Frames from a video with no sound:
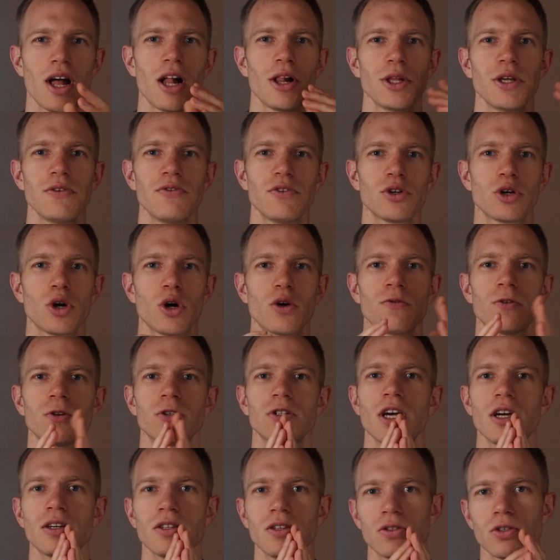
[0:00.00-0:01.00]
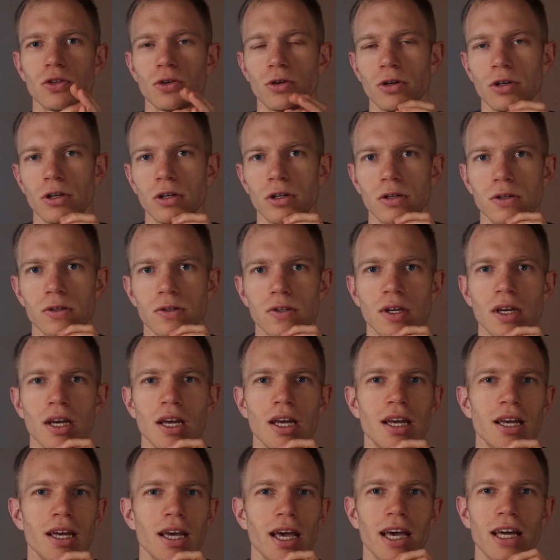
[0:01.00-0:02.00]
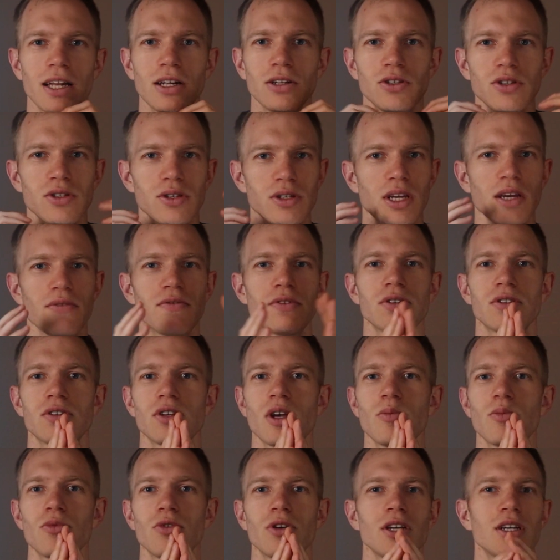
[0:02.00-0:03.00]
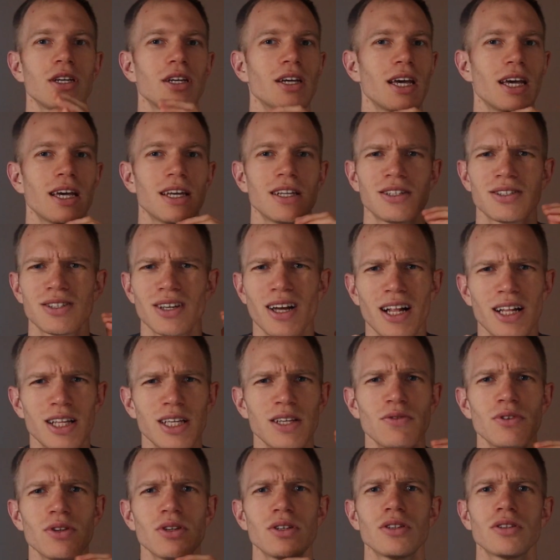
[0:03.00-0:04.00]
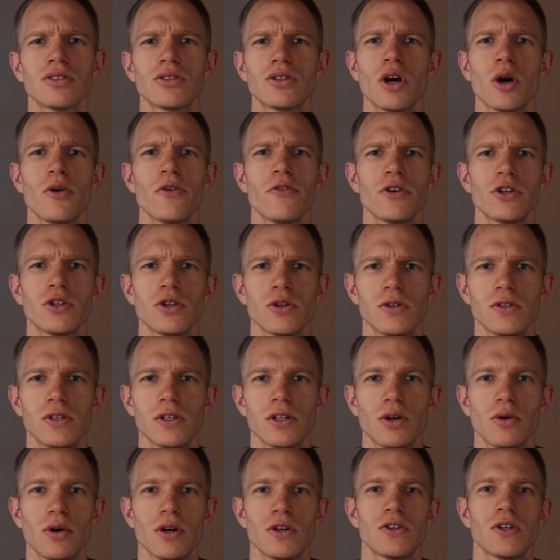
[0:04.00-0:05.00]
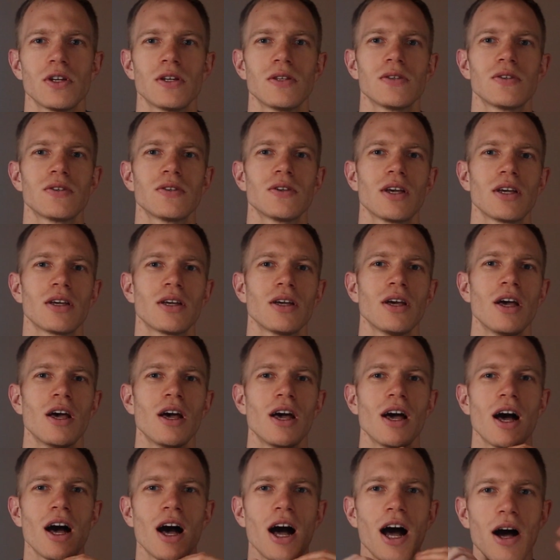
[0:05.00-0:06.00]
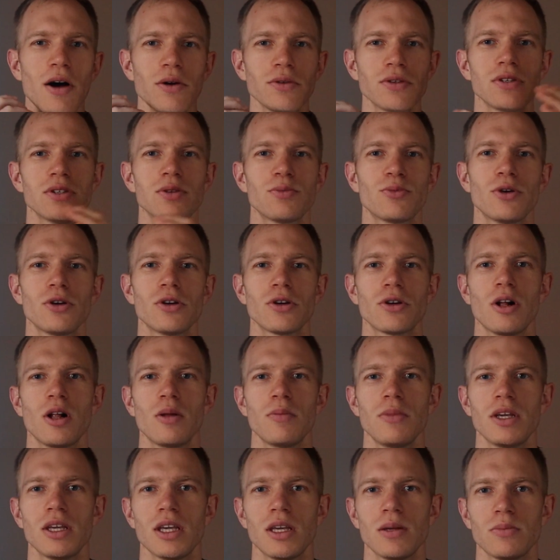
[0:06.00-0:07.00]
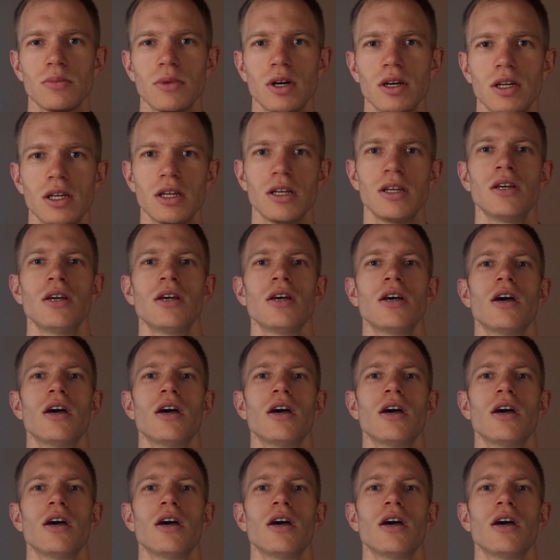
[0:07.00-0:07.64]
I'll even go over tech tutorials and I'll just give a summary and I'll even go over juicy questions like how is this protocol making money?